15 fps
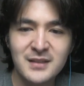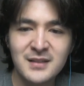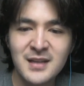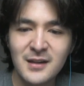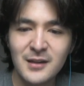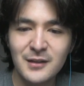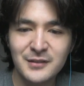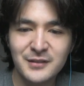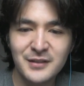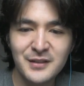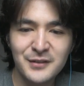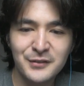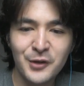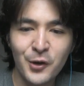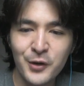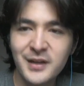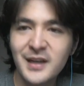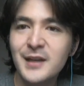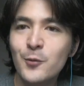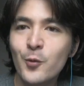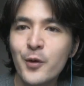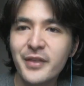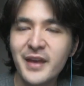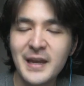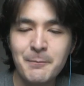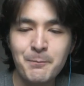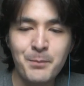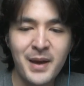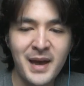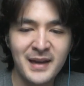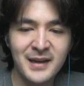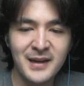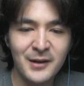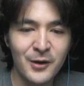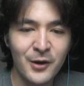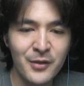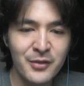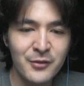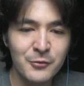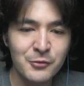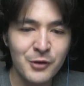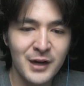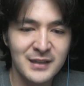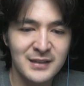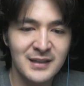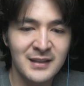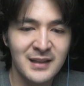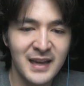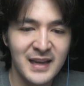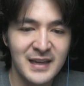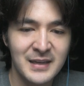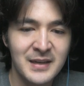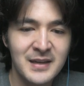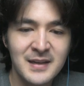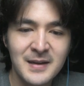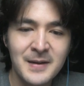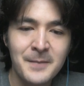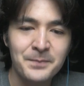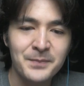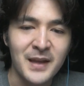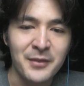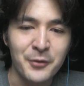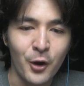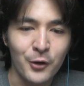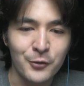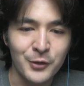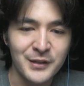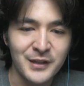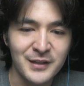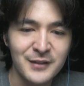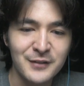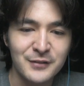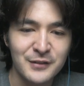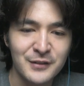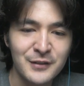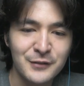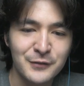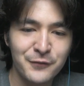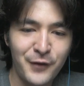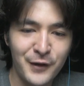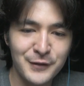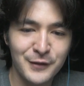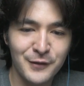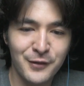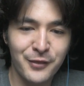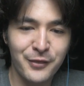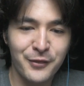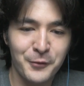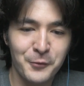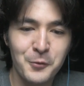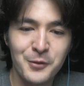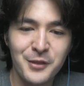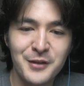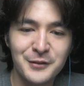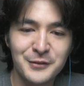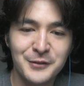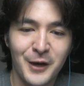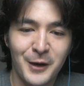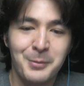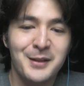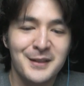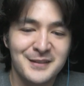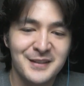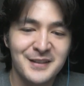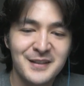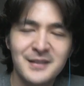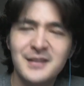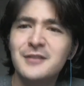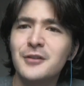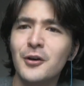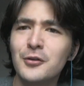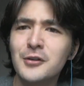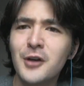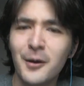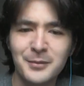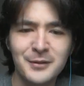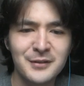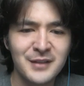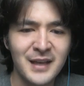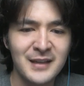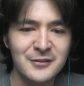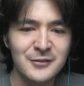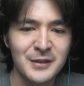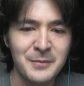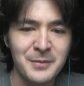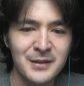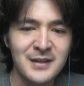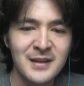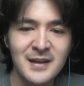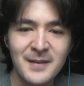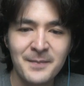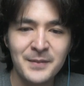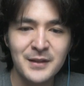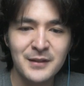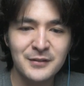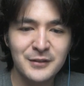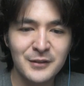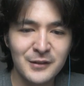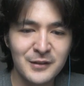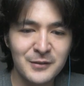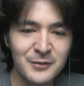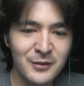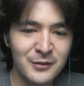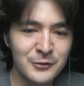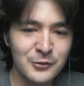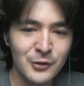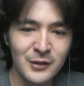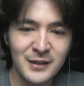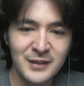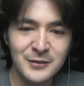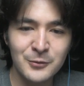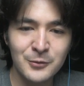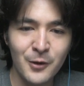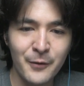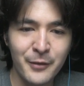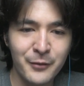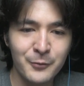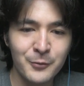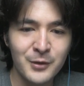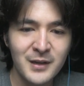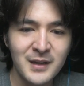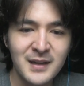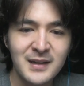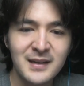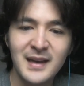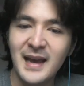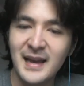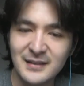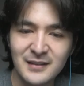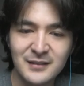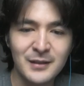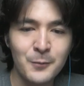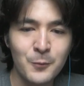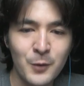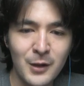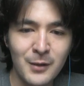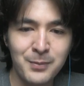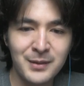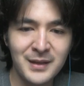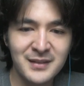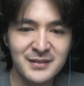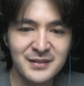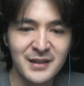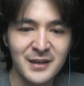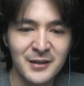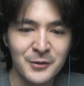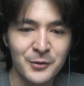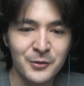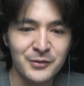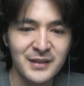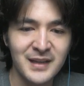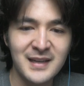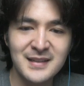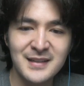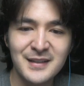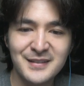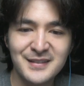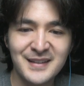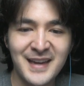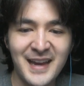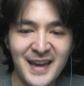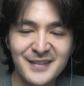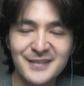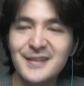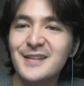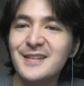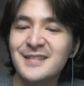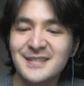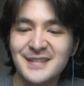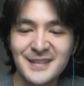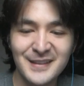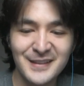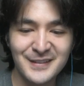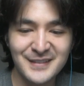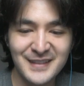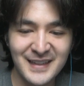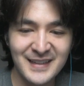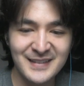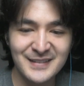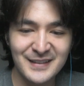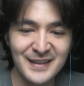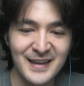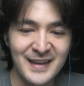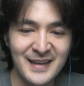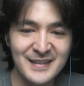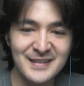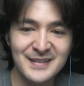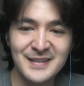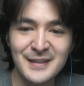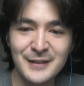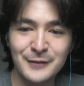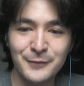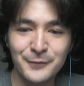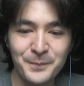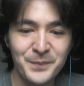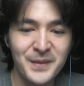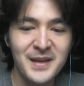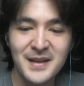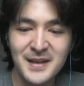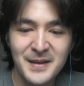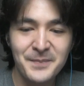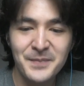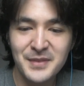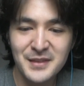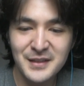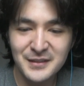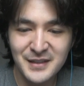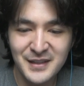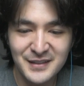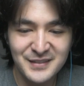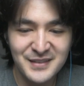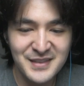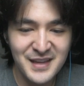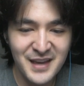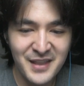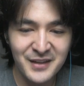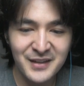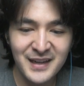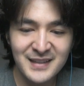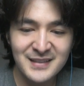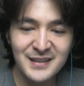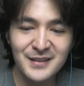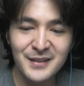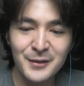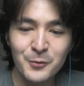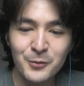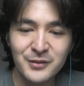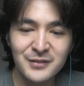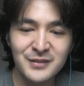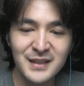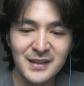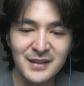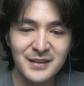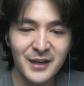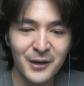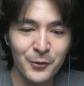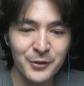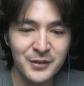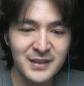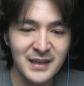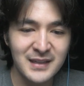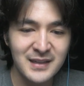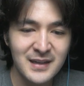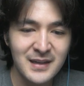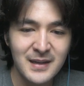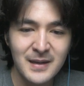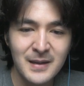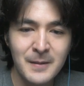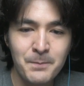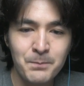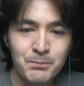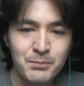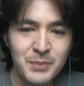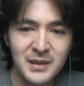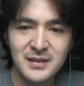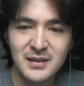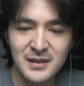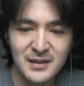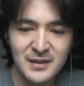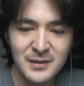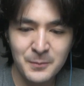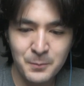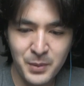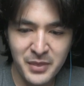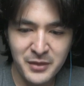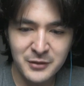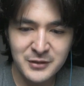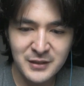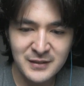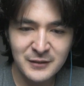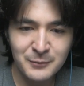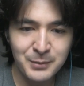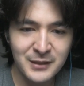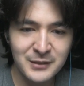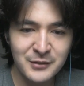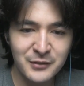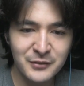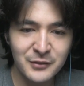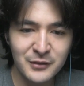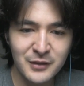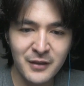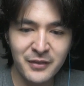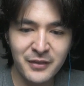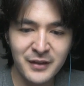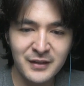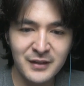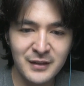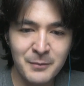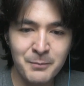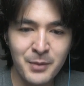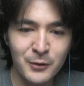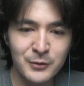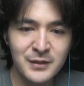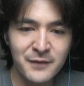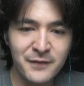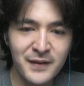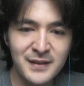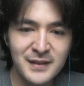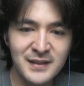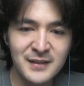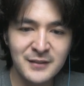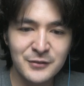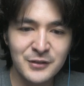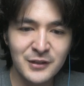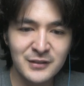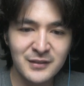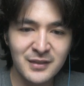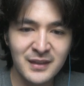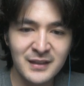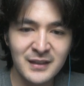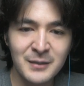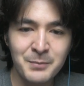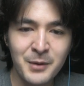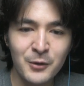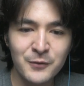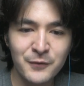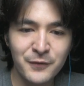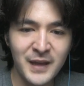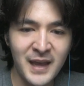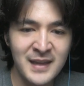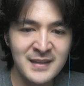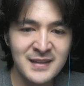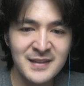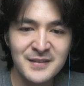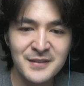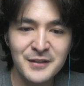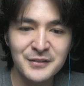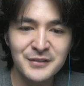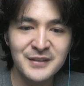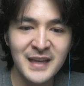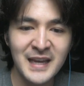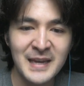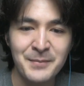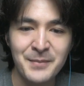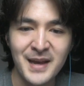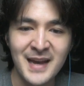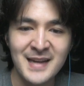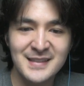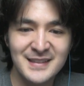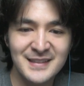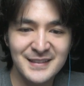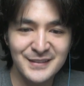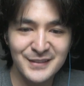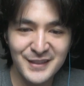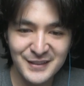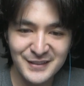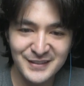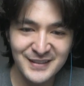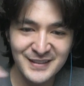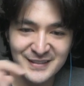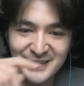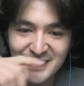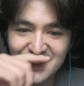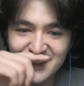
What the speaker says: Tickless, he's going in with a Pekka on the right lane. And the hog rider, he's fighting through these goblins, his own goblins actually, but he's still struggling to go through. And some well-placed arrows, and his castle still stands, and the other guy didn't lose a single tower yet. But the Chinese player is not thinking about defending, he's just thinking about ending this game. And is this it?